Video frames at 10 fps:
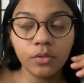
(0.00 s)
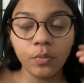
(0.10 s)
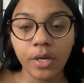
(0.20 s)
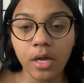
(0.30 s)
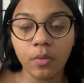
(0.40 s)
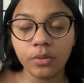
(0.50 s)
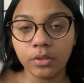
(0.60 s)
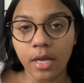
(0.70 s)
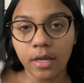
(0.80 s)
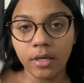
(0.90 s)
week I was
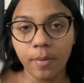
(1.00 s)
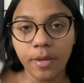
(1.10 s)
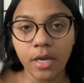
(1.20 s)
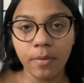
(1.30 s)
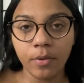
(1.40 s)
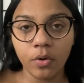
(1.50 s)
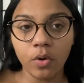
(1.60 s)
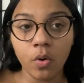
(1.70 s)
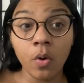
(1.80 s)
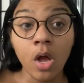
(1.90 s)
not gonna be able to
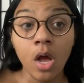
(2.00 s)
go.